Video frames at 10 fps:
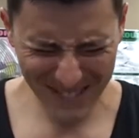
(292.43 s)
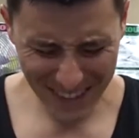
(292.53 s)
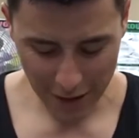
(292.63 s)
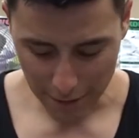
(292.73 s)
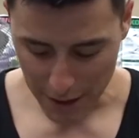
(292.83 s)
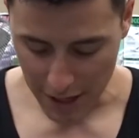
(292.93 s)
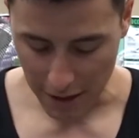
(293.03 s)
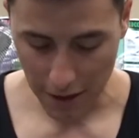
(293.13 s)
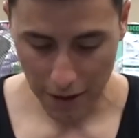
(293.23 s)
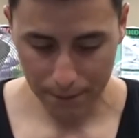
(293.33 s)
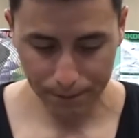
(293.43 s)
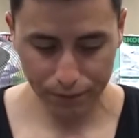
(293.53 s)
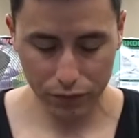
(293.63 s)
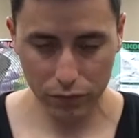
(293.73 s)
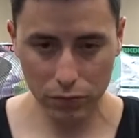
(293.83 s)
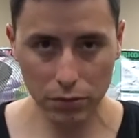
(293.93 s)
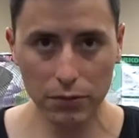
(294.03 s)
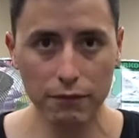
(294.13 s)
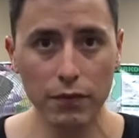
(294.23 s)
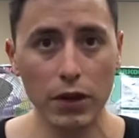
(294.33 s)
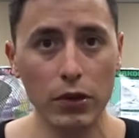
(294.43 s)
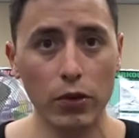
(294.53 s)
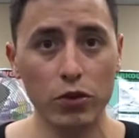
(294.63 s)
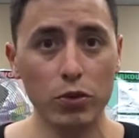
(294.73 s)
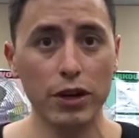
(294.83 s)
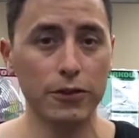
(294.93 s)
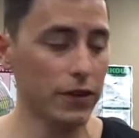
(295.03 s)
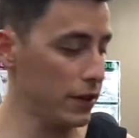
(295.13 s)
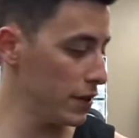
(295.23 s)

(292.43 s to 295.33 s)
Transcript: Oh man, those are rough.